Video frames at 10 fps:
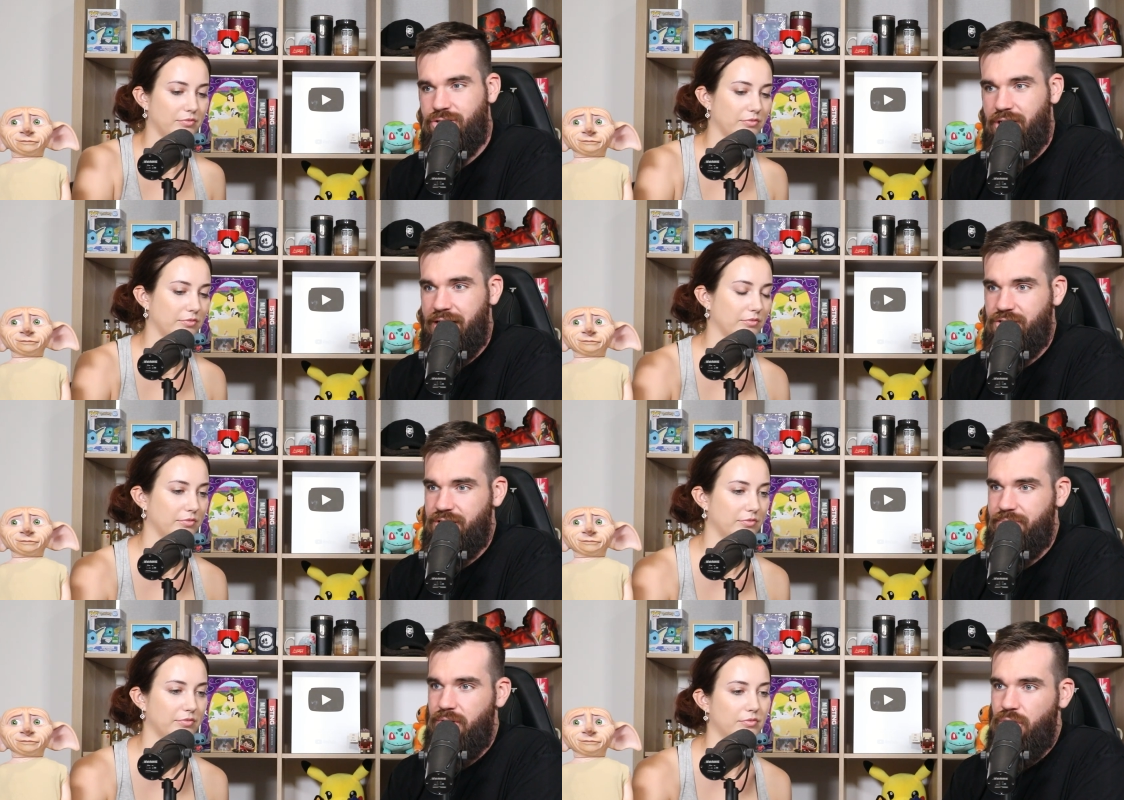Speaker 1: just
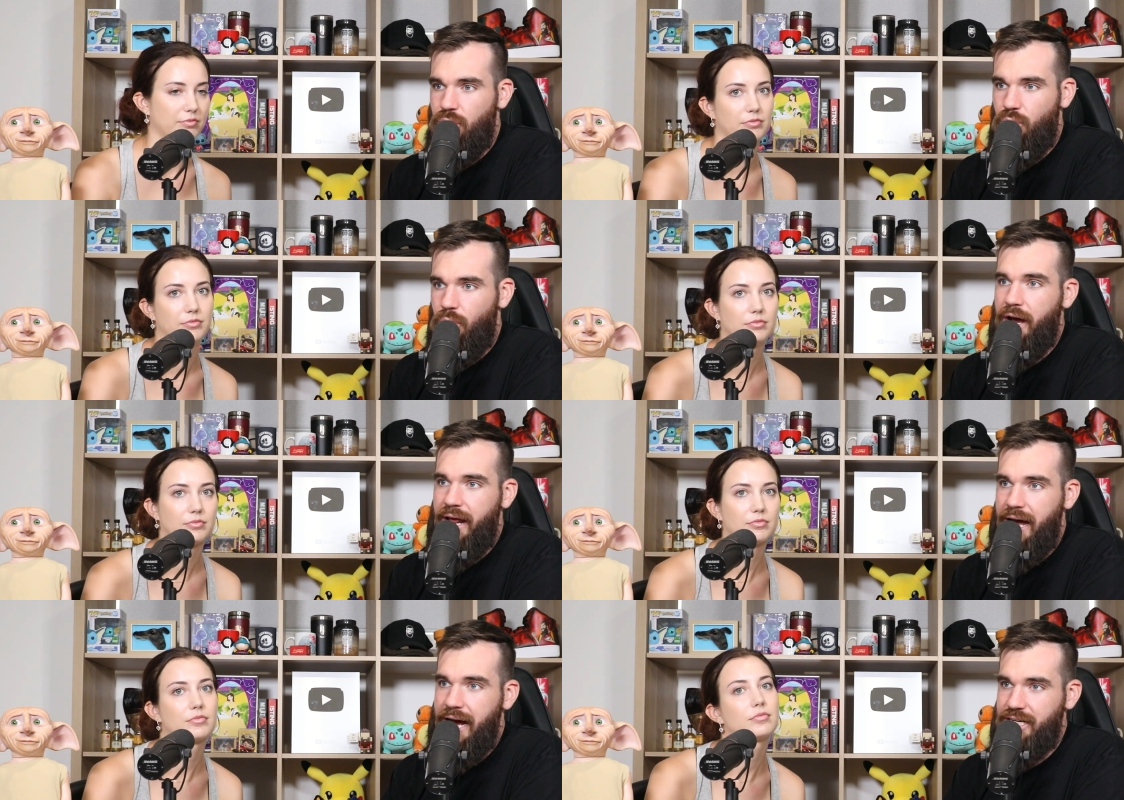judged him
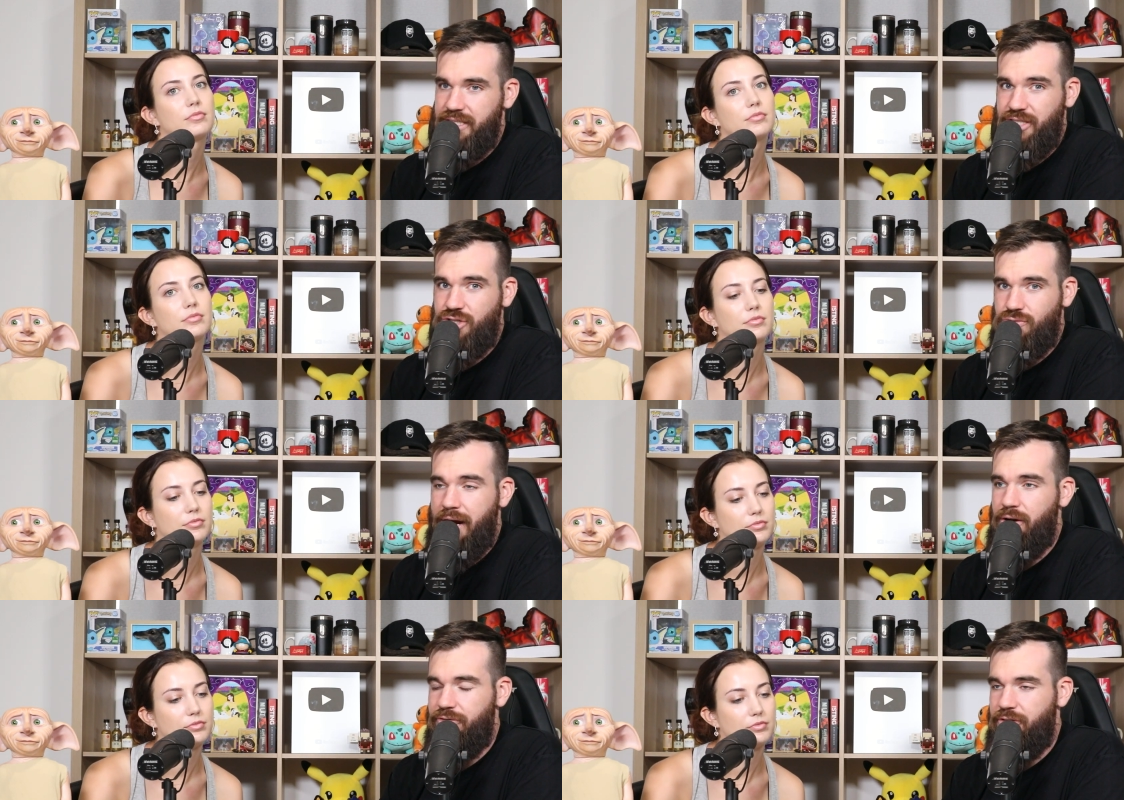quite harshly
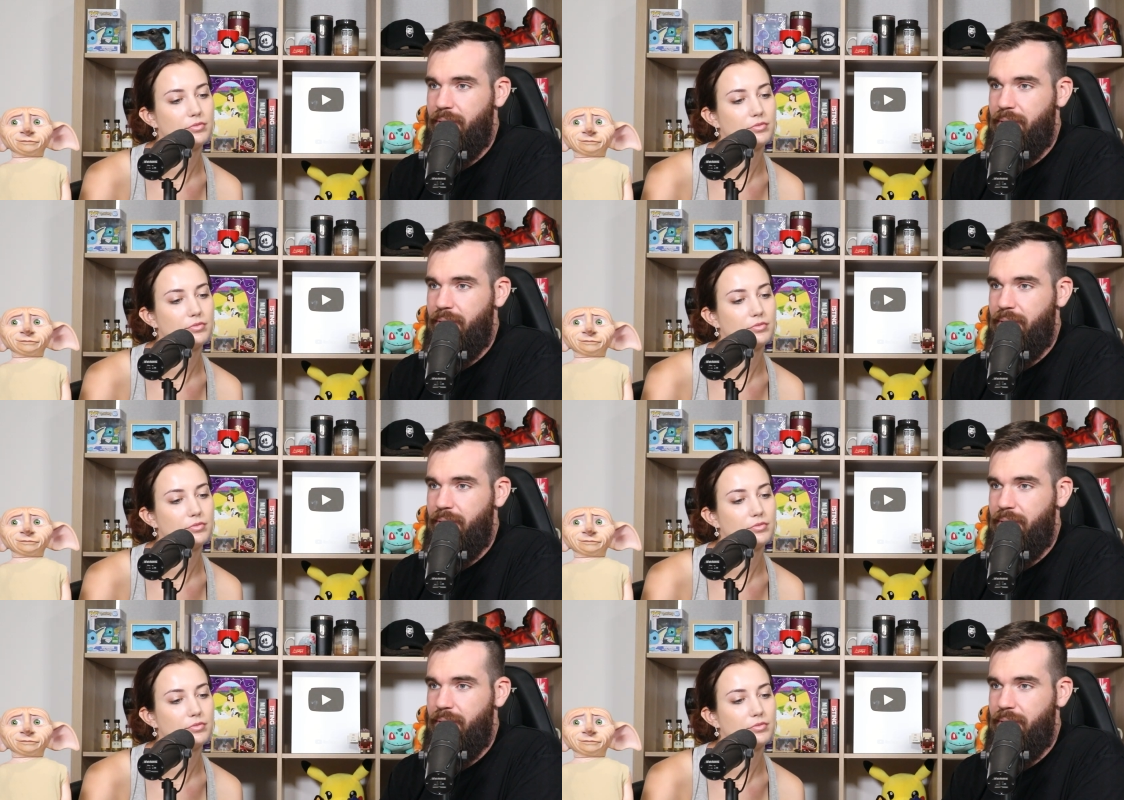straight off